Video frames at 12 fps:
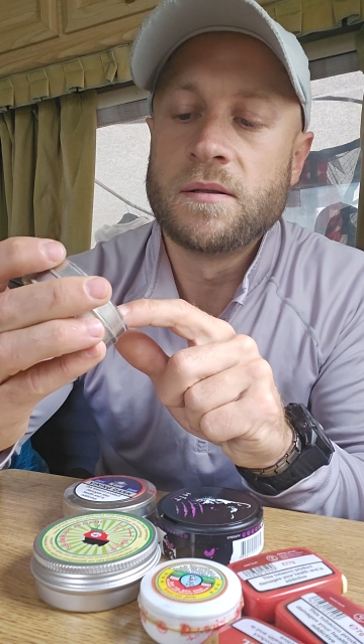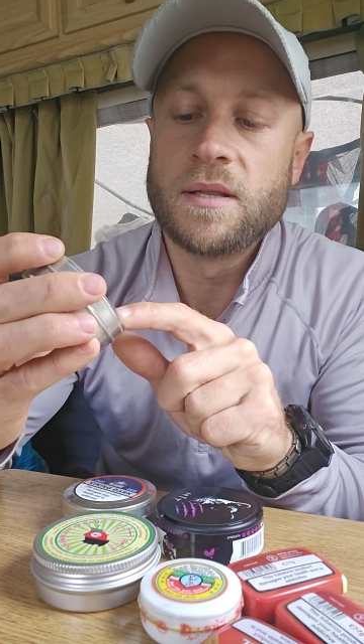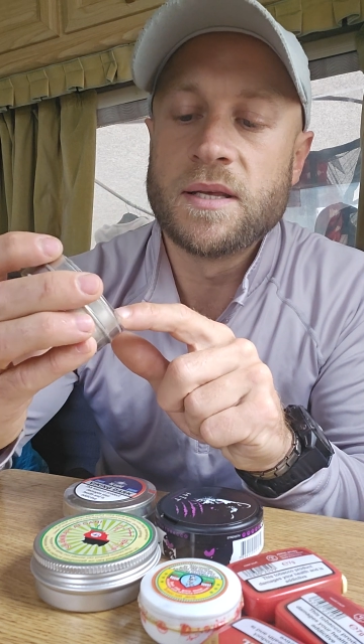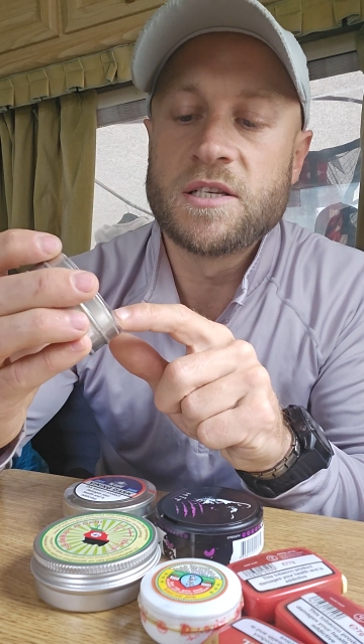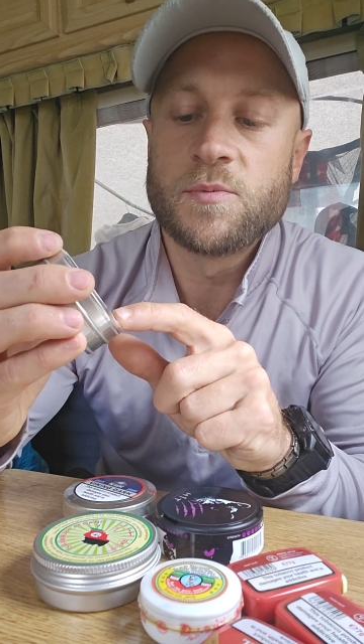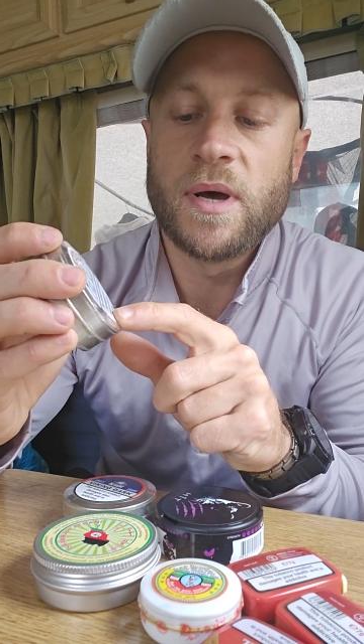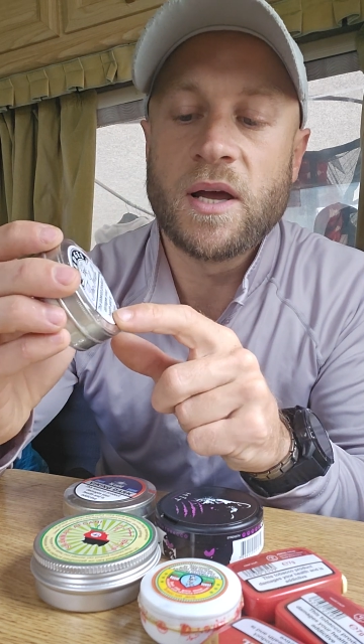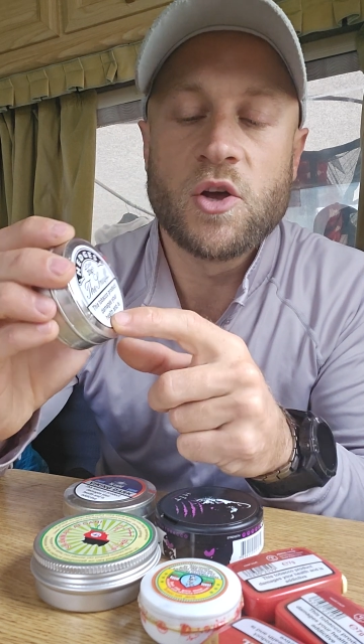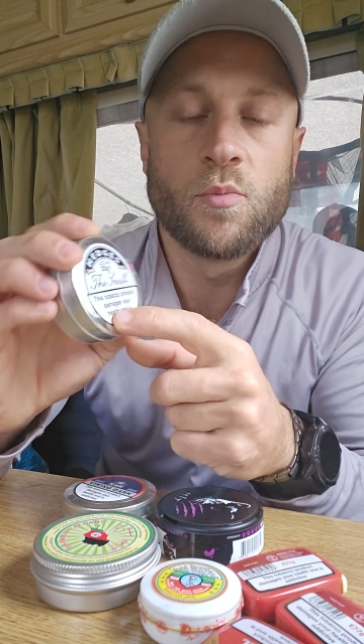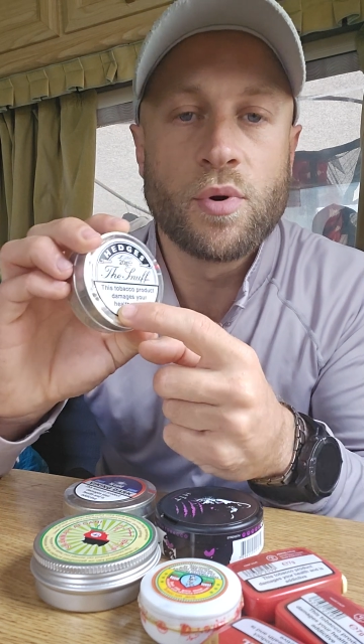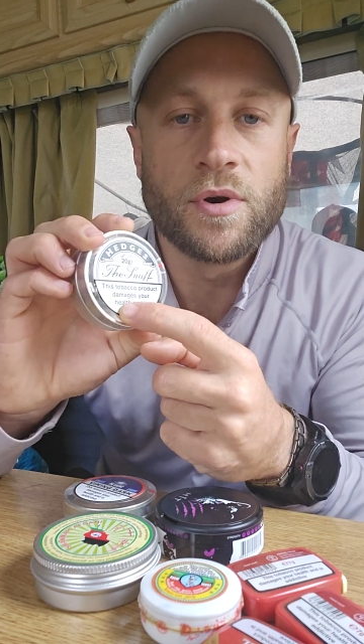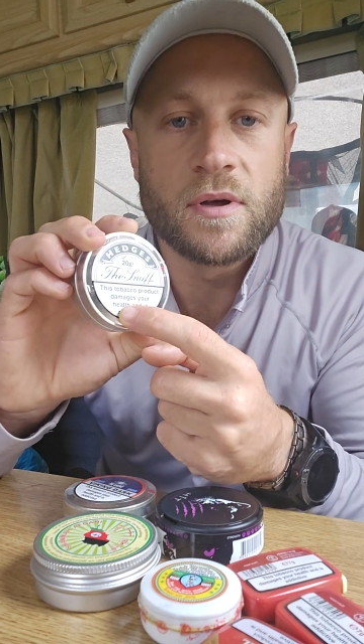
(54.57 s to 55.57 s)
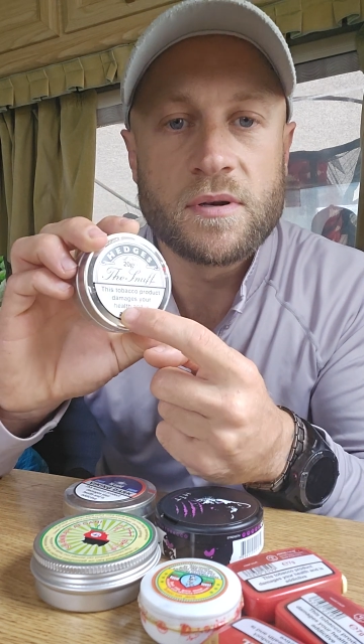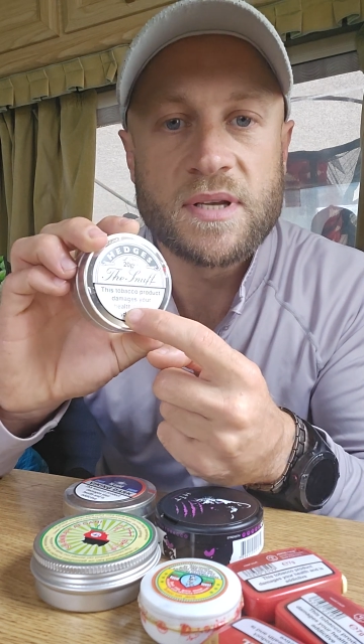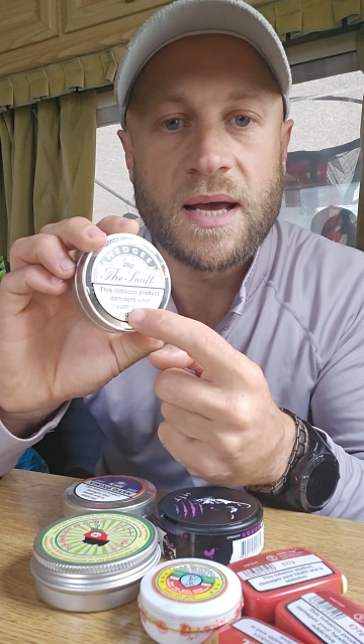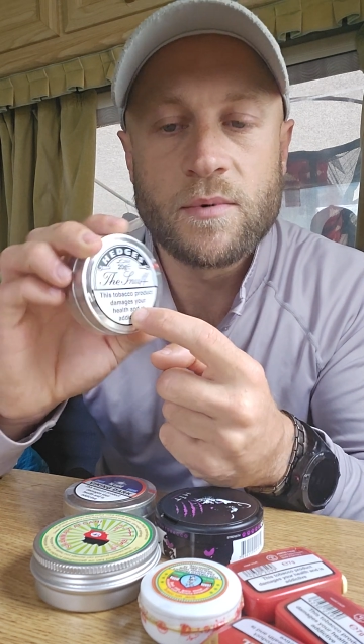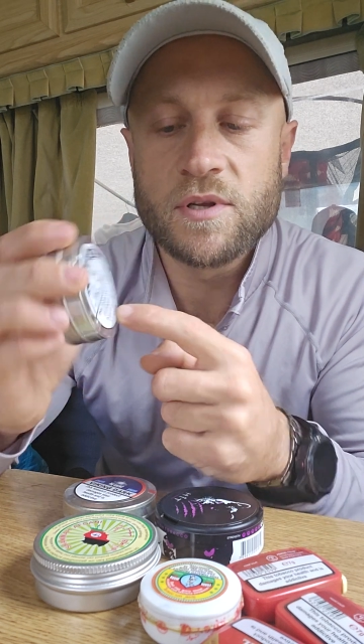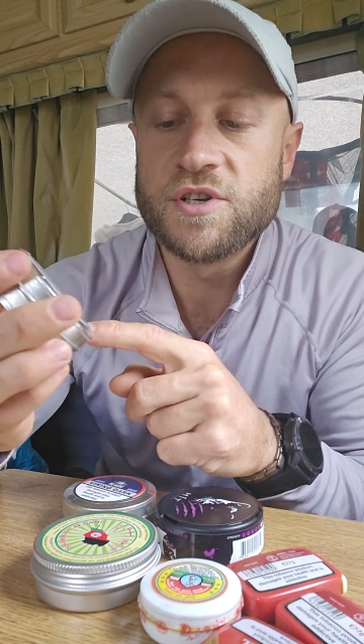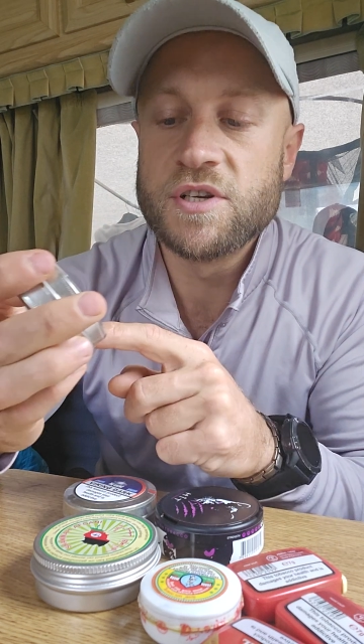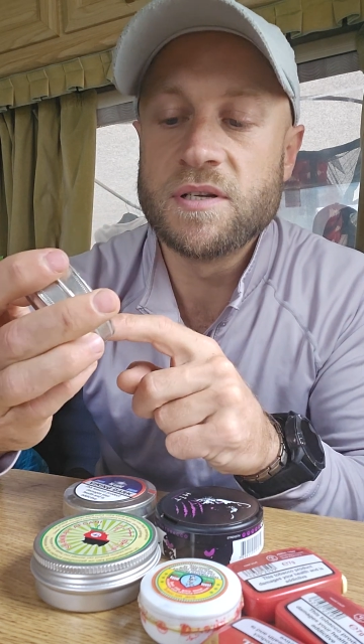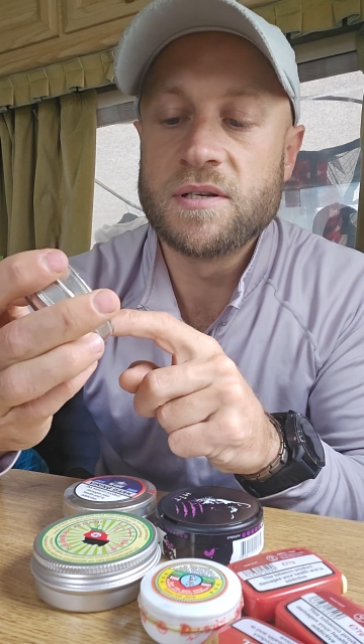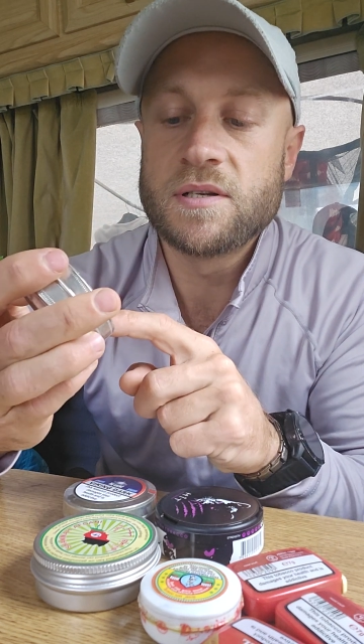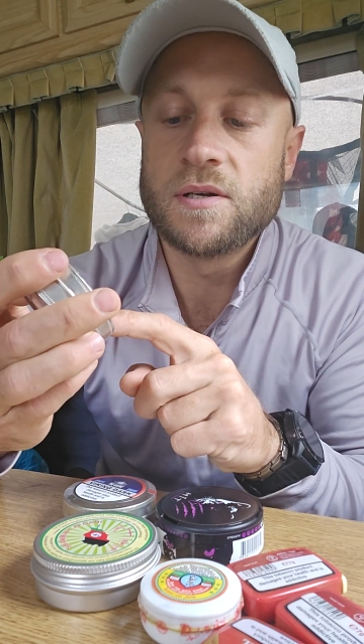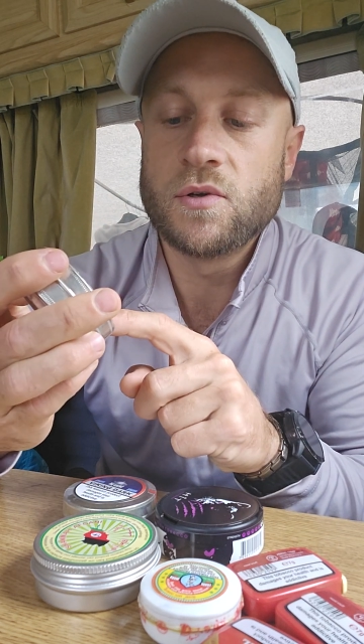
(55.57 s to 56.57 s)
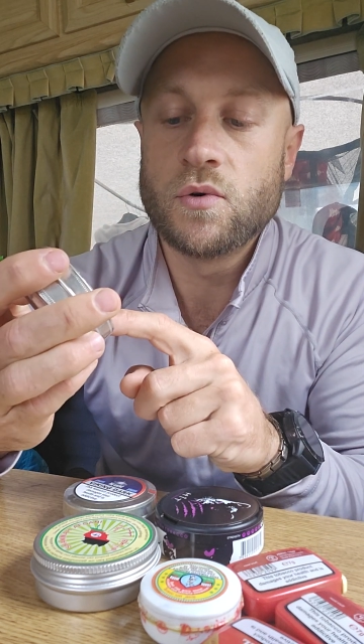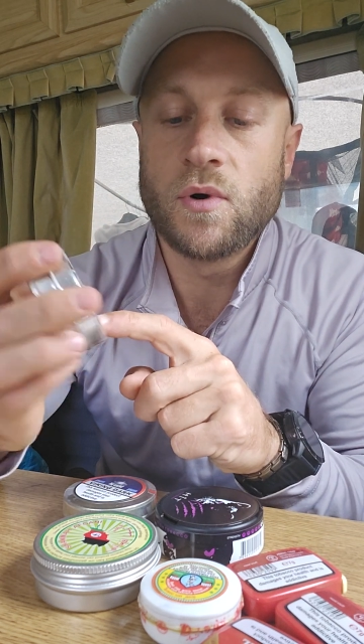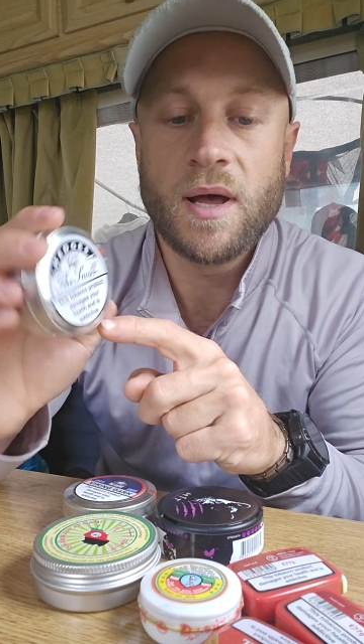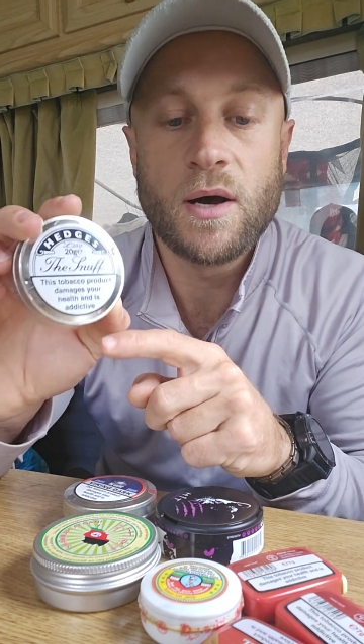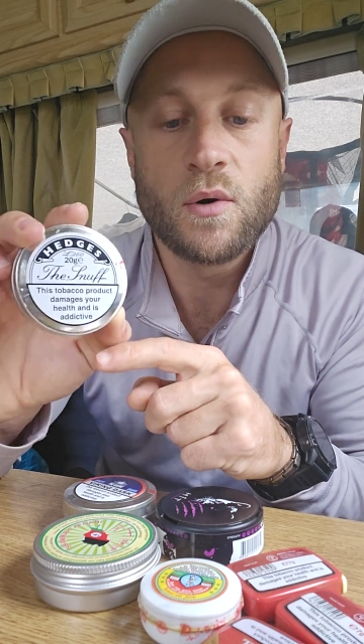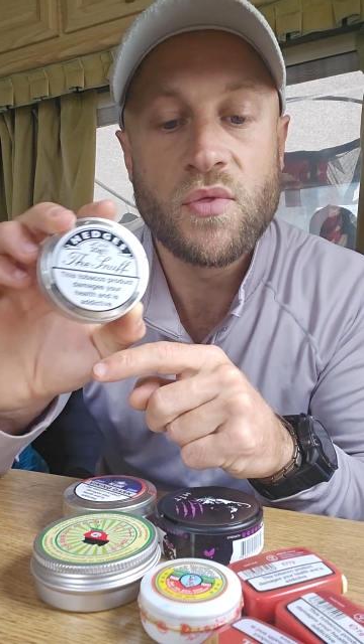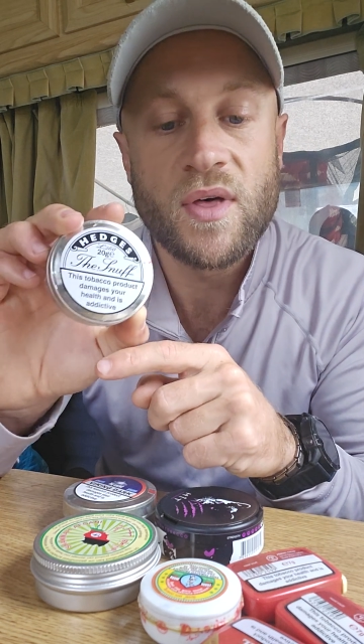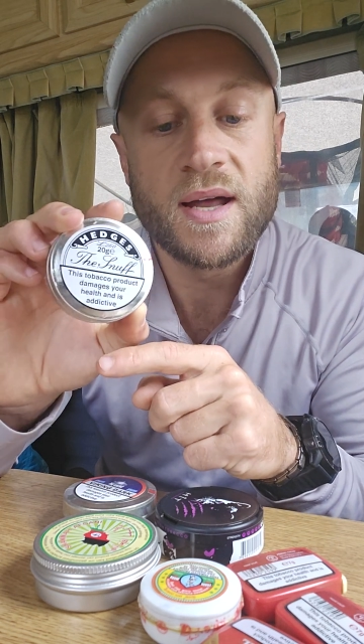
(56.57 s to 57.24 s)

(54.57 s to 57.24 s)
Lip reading: this tobacco product damages your health